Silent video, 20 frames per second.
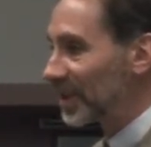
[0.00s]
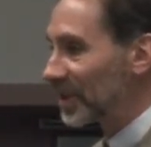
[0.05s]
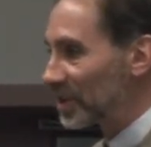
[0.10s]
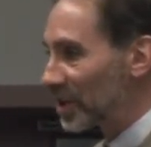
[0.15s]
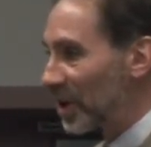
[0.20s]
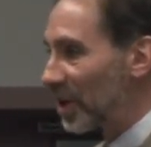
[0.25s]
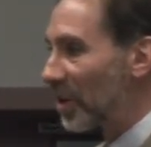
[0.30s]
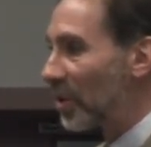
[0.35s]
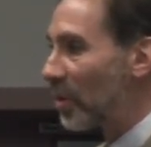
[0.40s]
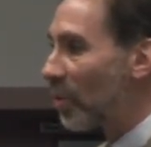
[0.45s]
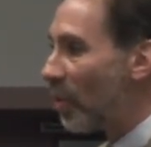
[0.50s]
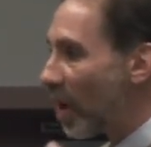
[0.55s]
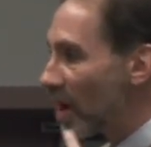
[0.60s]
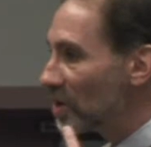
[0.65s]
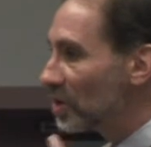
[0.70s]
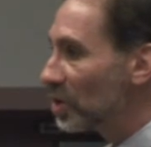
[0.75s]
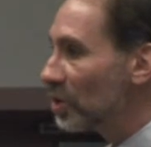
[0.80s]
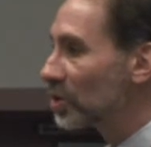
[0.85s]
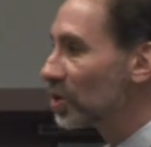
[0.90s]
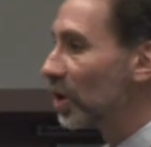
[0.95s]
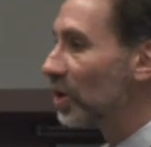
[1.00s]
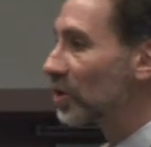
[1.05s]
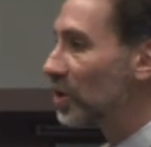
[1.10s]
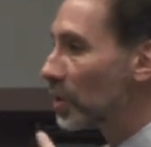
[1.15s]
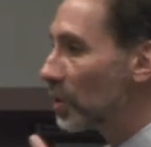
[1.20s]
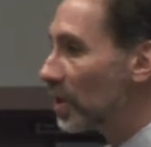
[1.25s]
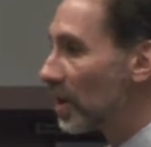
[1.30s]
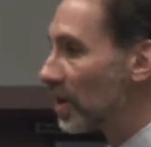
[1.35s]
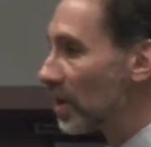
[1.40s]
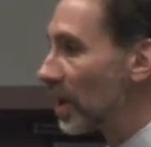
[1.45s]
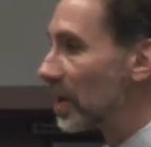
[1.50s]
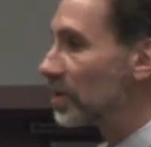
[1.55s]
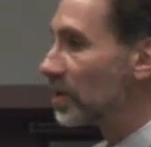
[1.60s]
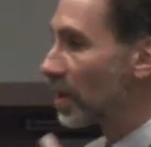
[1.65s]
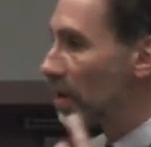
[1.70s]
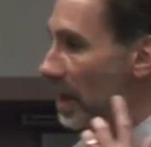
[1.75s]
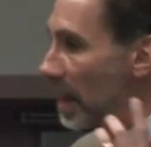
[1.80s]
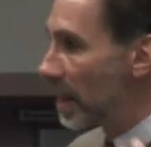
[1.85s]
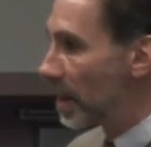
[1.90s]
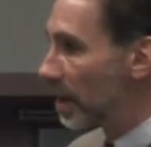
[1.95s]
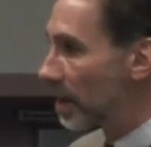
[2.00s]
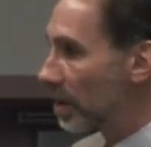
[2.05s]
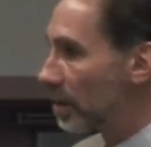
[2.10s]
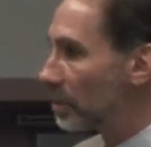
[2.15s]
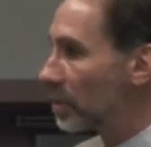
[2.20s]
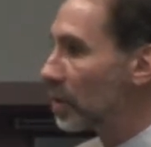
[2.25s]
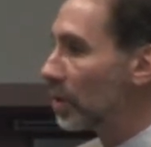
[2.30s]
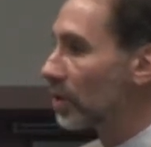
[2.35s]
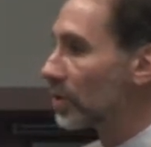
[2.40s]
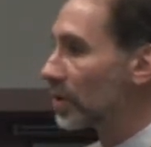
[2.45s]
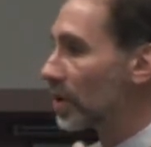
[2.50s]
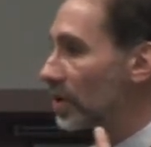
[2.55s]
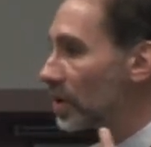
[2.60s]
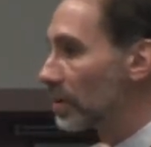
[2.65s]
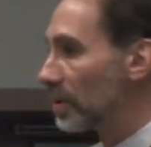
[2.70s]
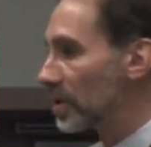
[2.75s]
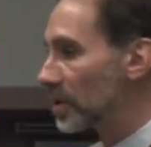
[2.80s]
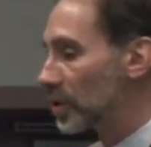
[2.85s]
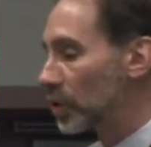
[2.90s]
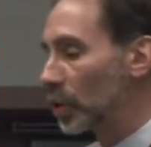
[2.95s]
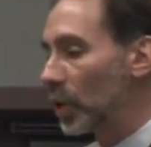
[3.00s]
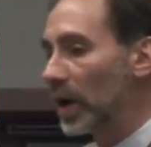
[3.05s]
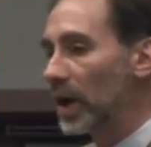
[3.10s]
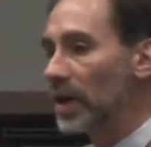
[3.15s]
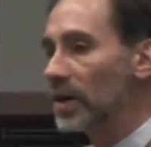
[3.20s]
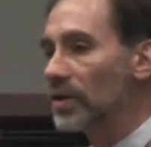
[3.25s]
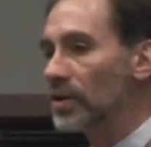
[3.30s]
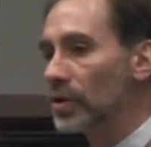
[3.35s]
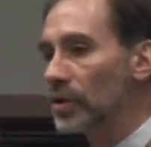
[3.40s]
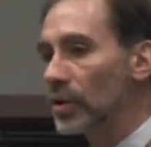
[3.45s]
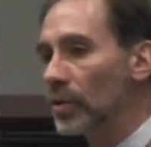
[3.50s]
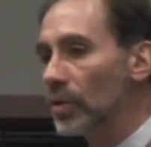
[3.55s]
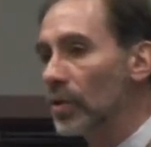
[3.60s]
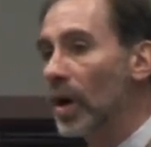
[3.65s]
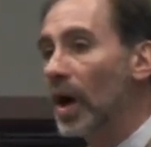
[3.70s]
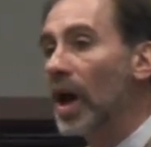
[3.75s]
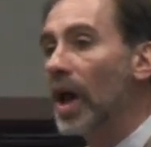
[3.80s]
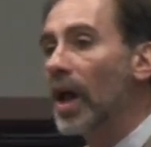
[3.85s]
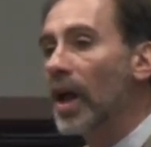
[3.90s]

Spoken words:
So once you start doing things and a computer system is trained to